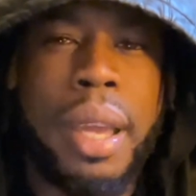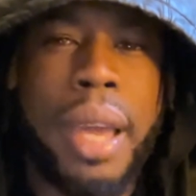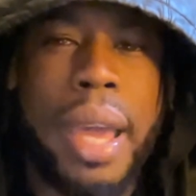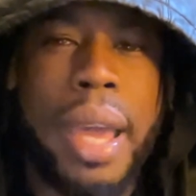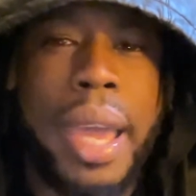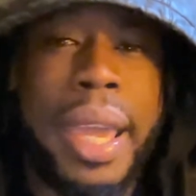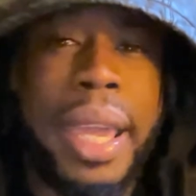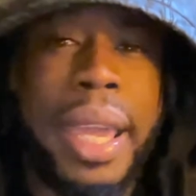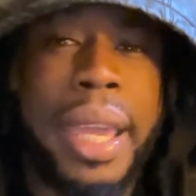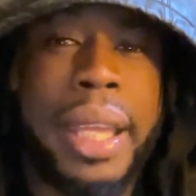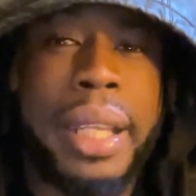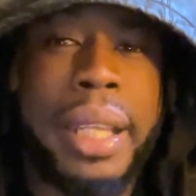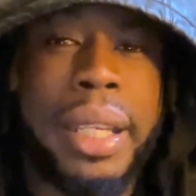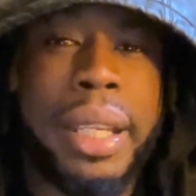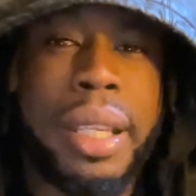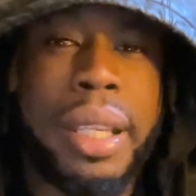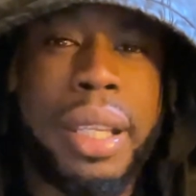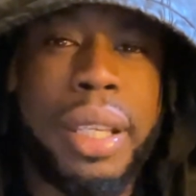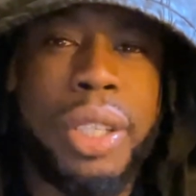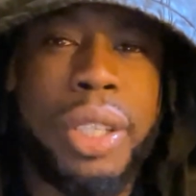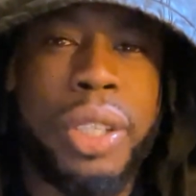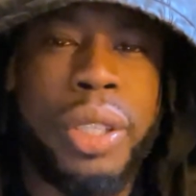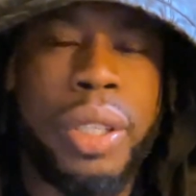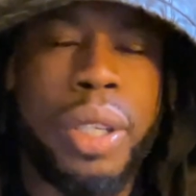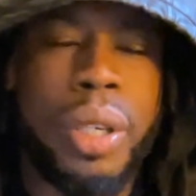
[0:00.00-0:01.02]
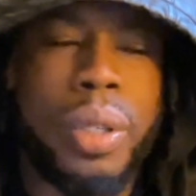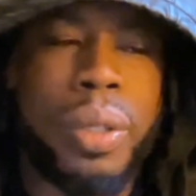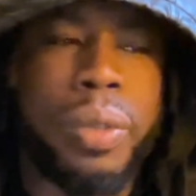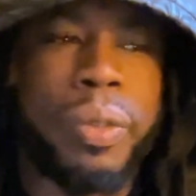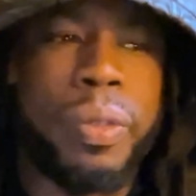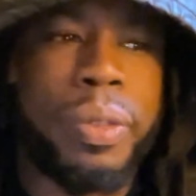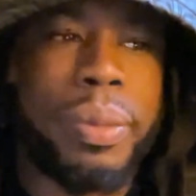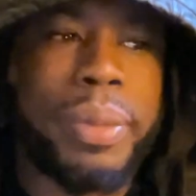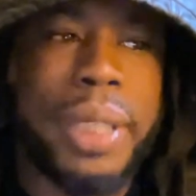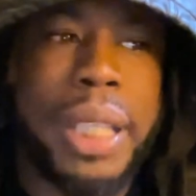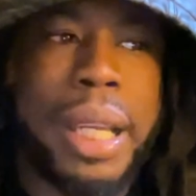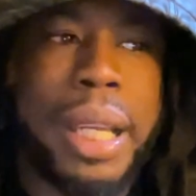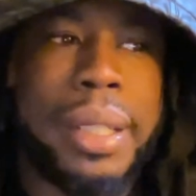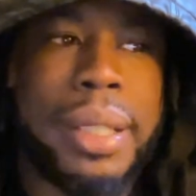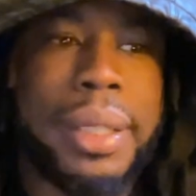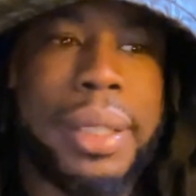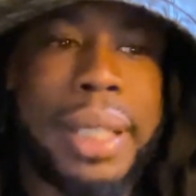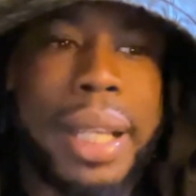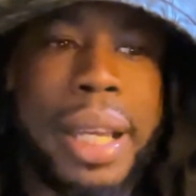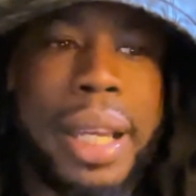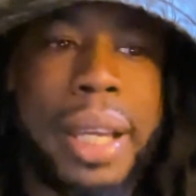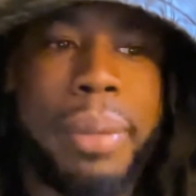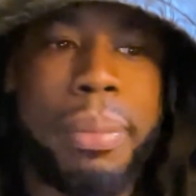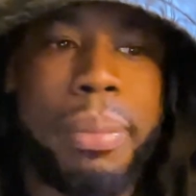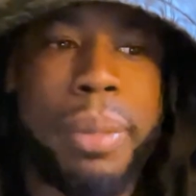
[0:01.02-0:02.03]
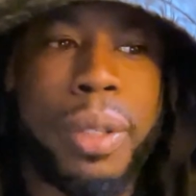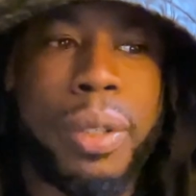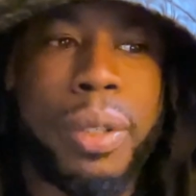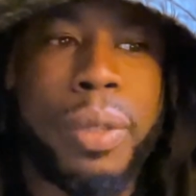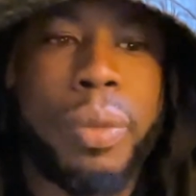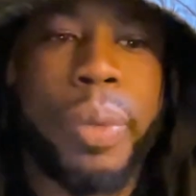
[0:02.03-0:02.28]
And you know, from time to time, bro,